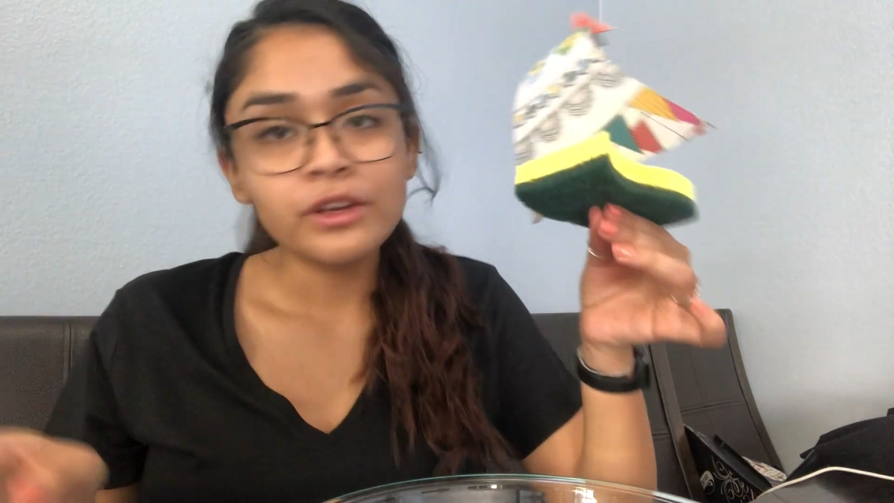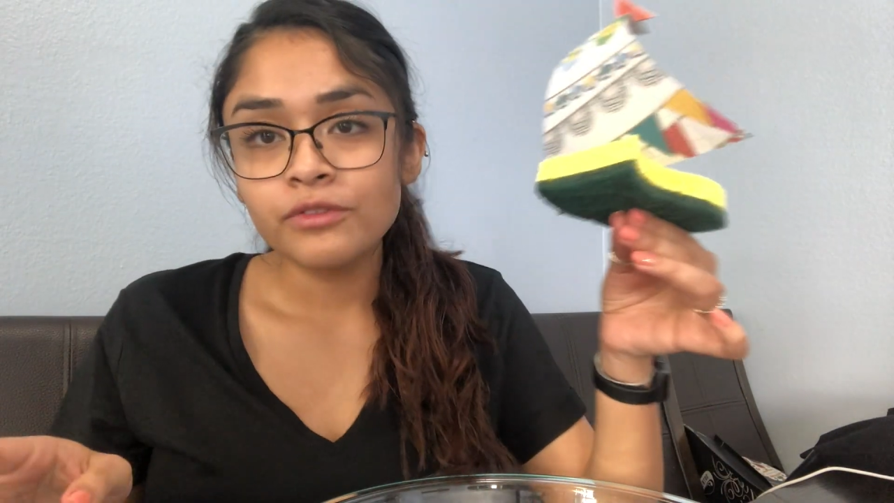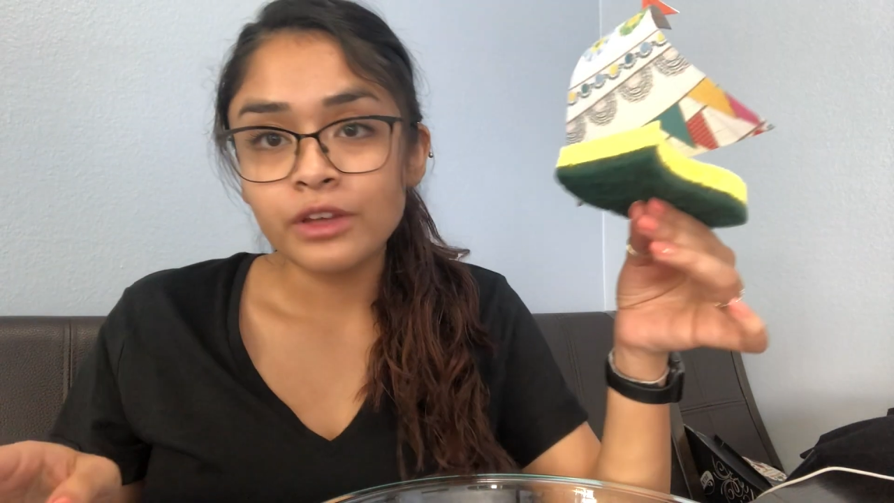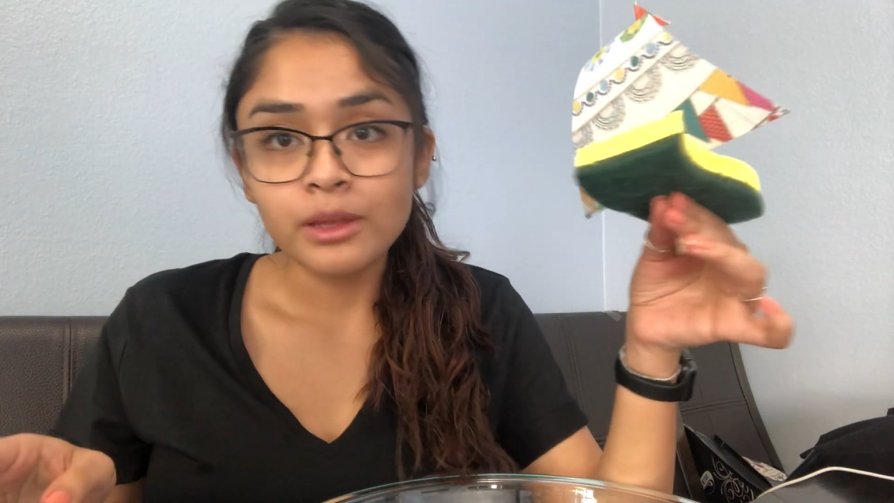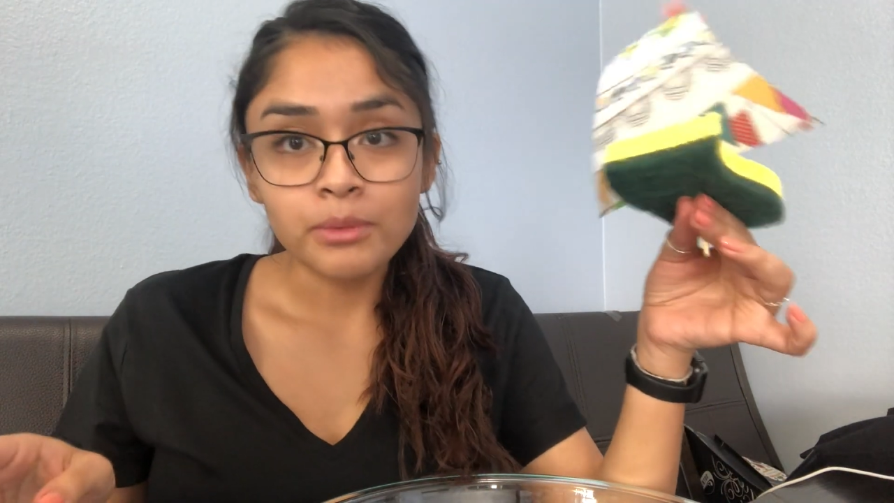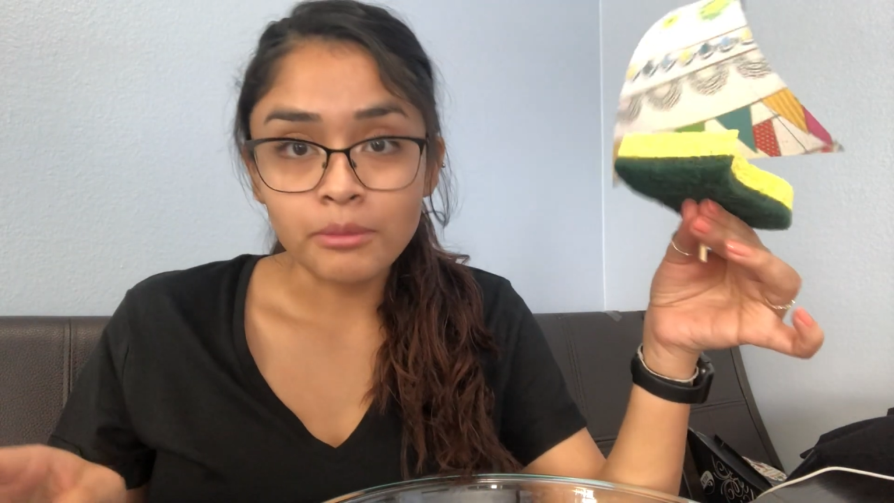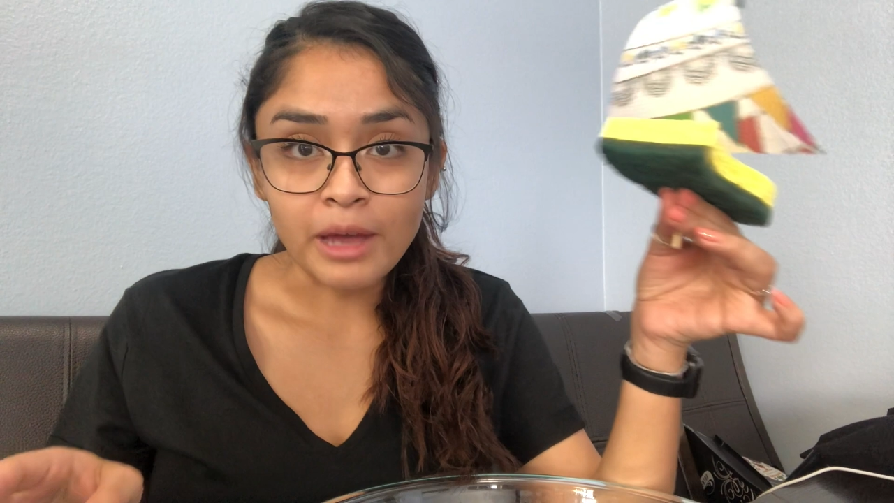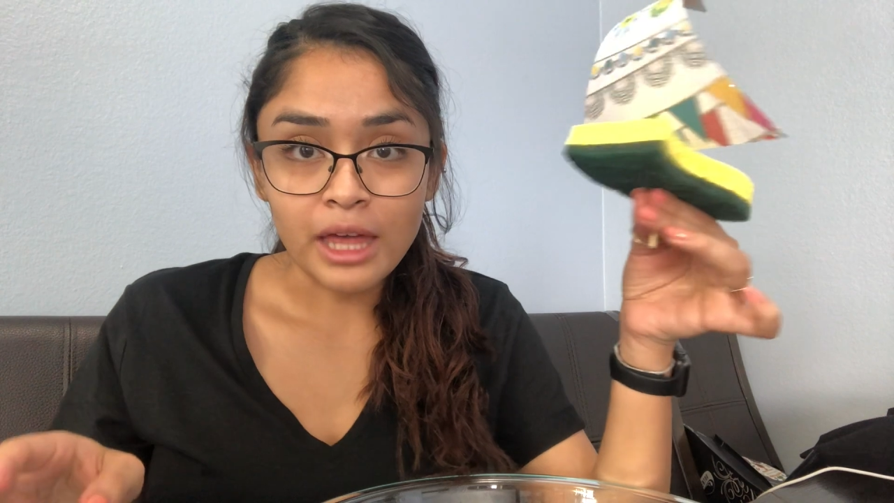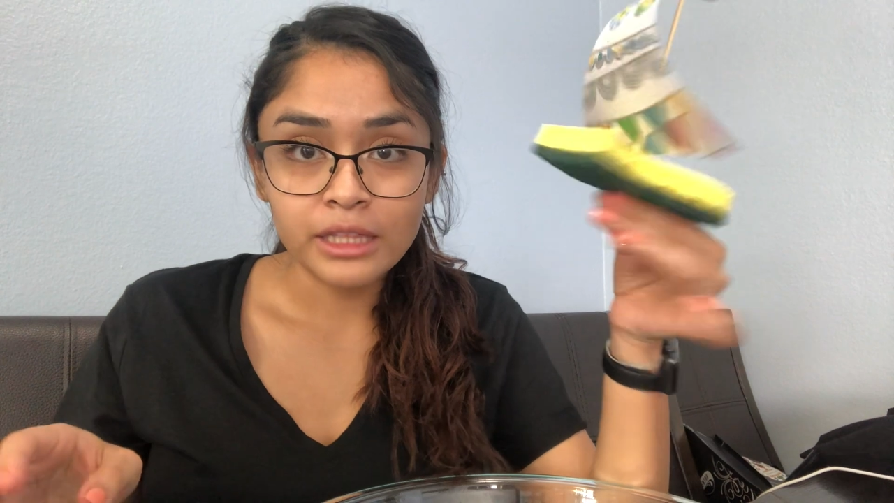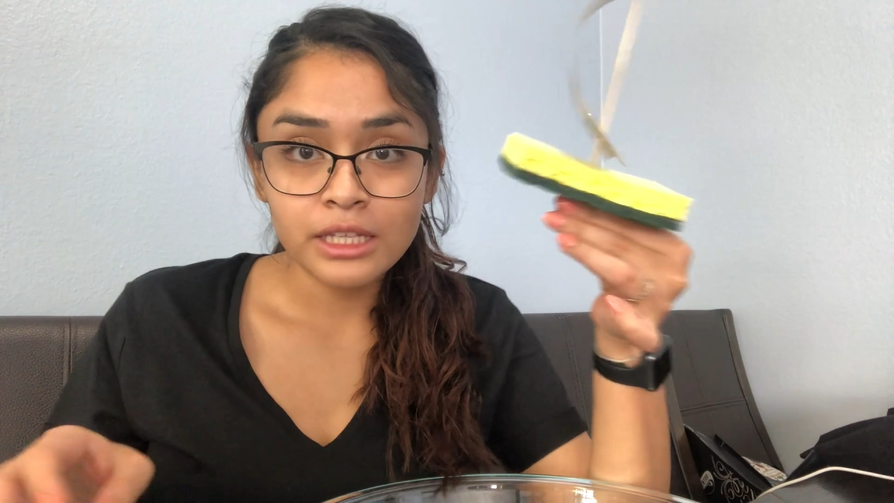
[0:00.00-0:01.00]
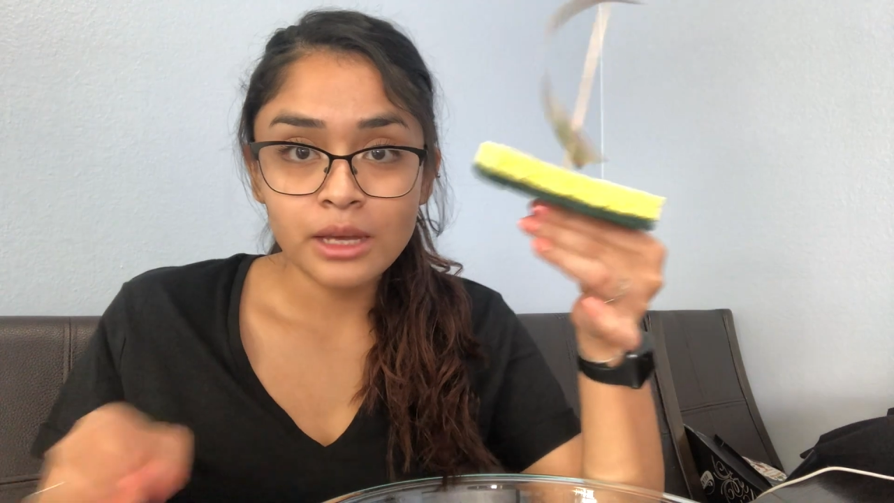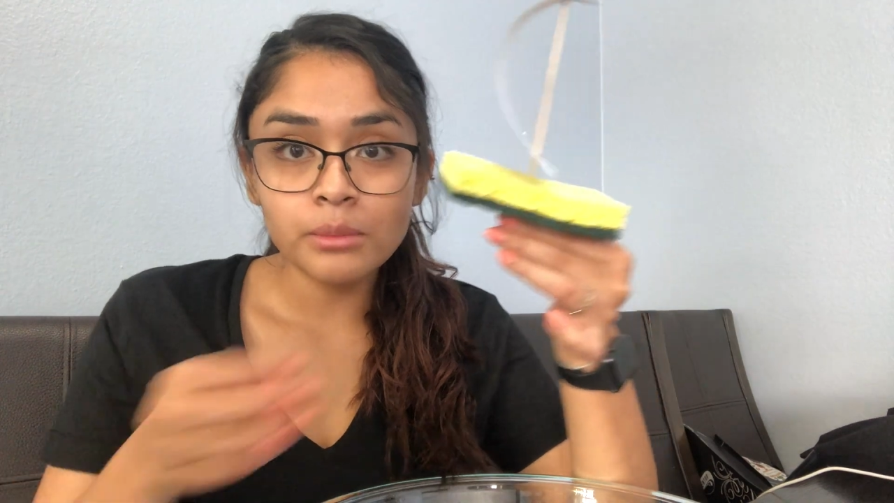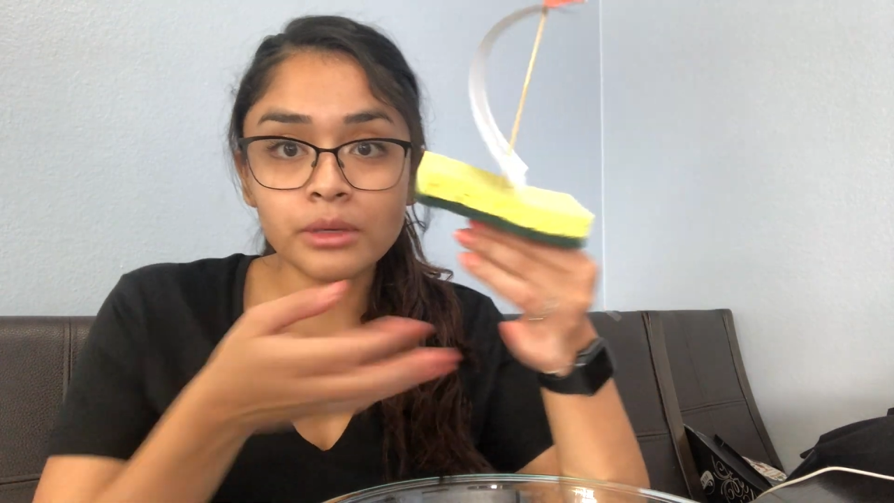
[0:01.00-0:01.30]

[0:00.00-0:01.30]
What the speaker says: fill up your bathtub